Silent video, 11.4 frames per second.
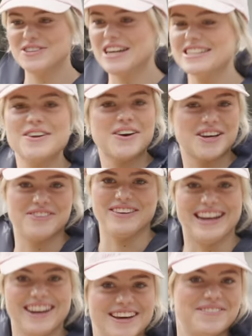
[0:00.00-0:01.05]
She's not gonna
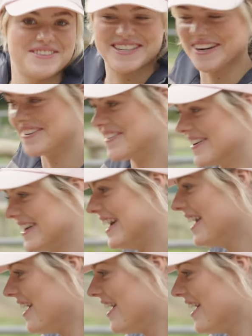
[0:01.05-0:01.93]
be clipped, don't worry.